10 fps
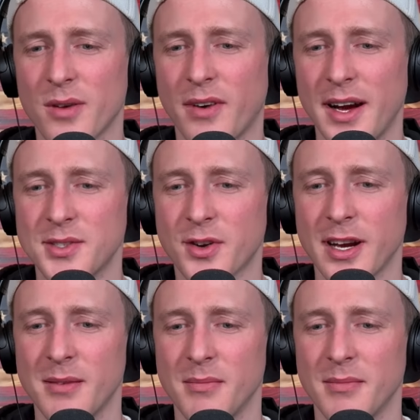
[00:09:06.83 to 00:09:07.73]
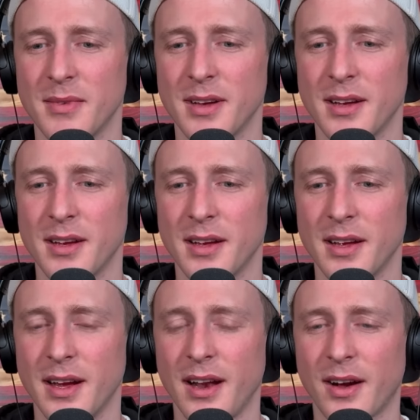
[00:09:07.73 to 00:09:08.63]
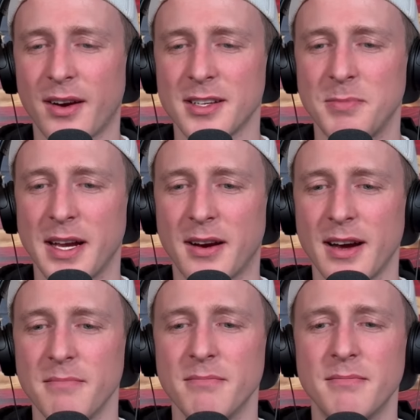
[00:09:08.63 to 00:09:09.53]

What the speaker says: of ice cream in a Krispy Kreme.